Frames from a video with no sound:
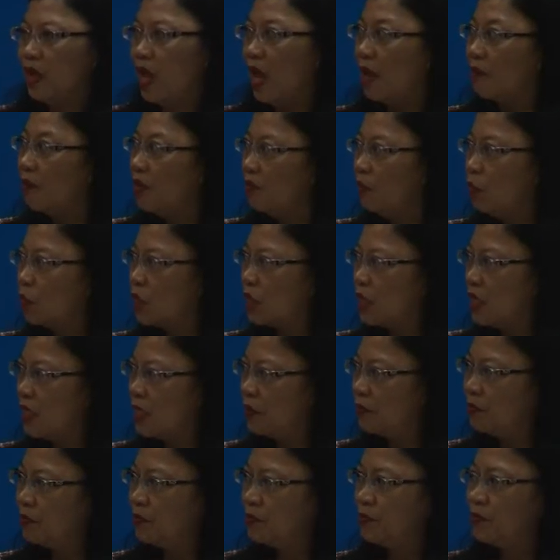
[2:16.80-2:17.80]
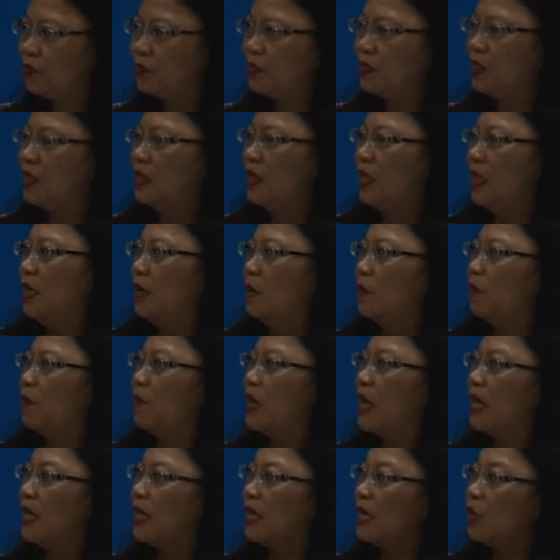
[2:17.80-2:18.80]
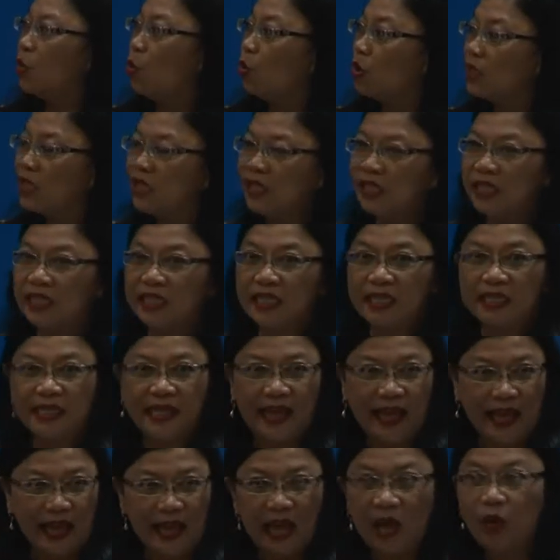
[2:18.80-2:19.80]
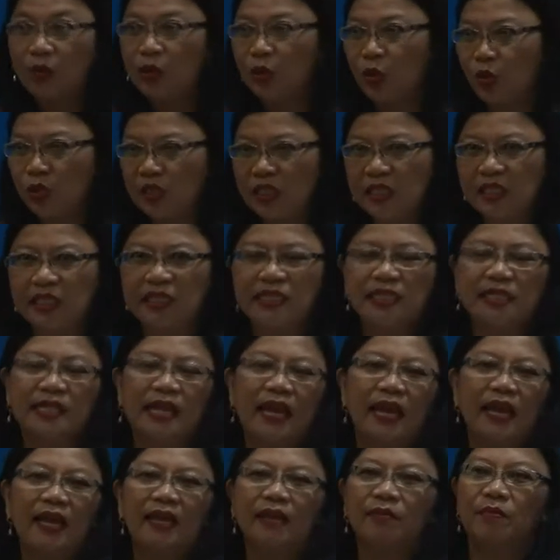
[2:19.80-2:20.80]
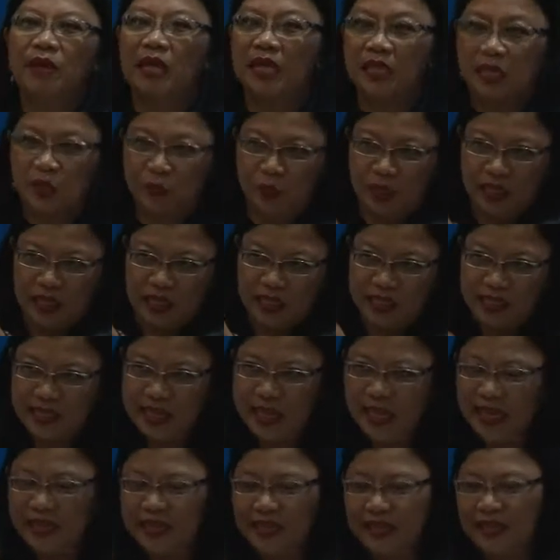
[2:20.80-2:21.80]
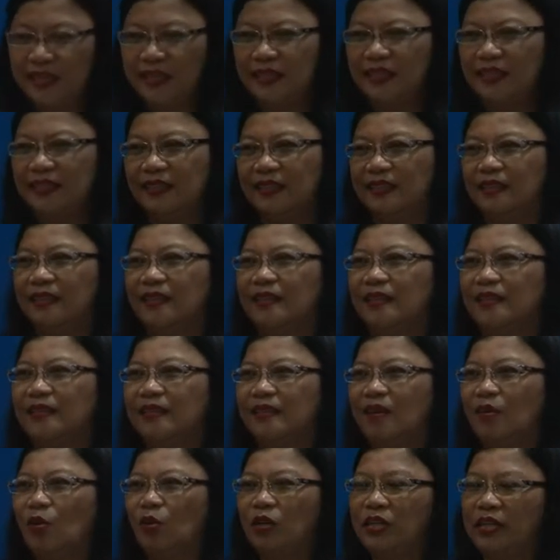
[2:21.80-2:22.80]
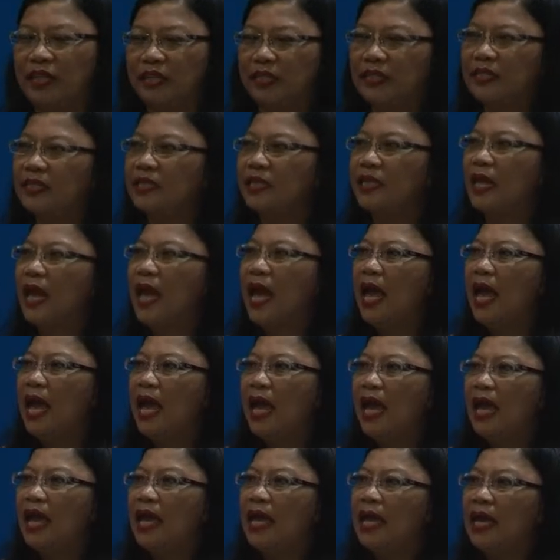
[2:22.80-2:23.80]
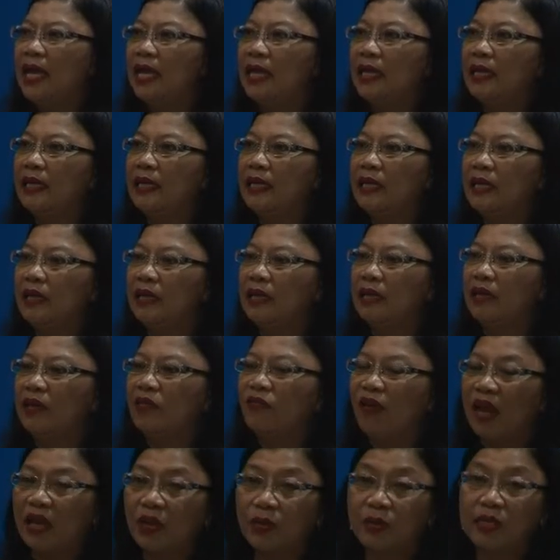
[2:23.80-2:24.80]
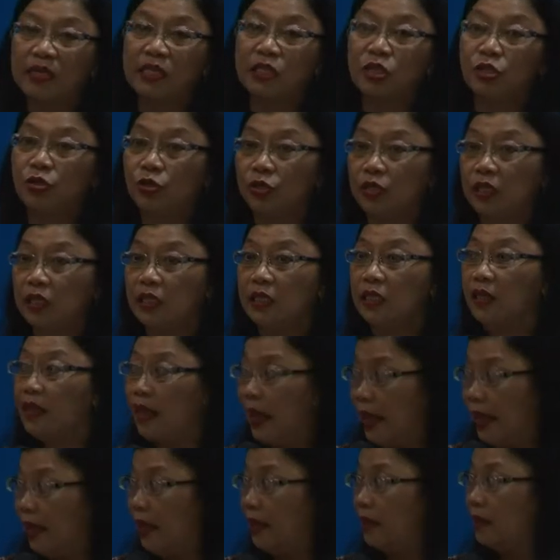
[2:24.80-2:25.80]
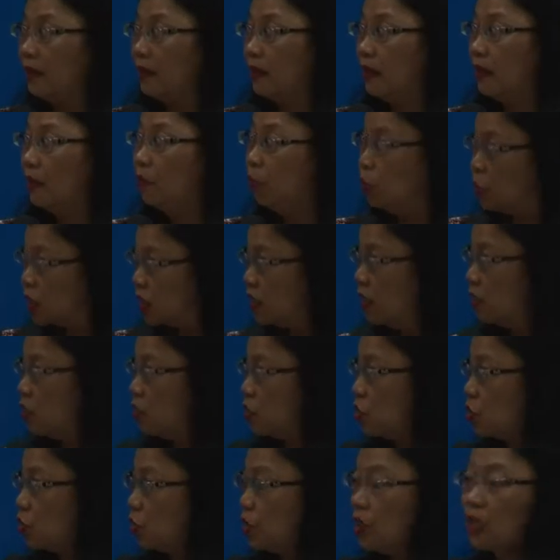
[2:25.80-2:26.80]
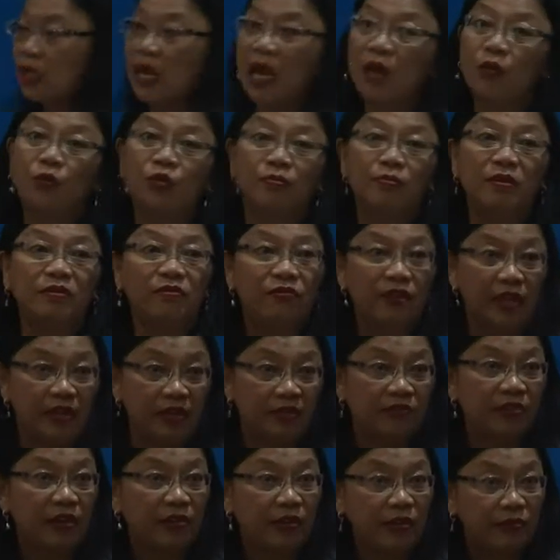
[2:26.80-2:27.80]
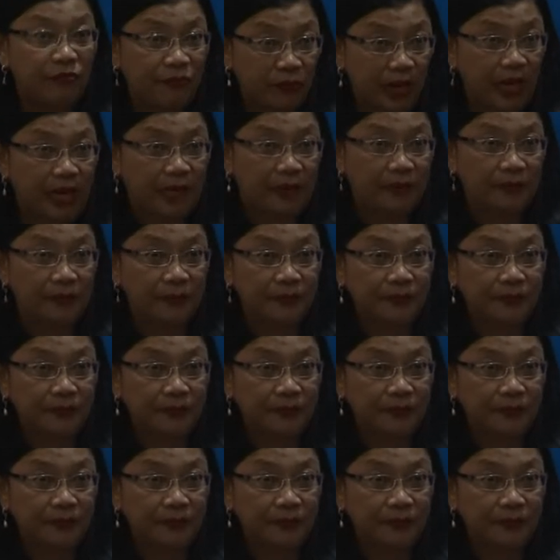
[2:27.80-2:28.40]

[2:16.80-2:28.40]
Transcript: I'm a Muslim. My daughter is there. Our daughter is there. My husband is there in the audience. And uh, if I were a student there, a Muslim student, I would be very, very afraid.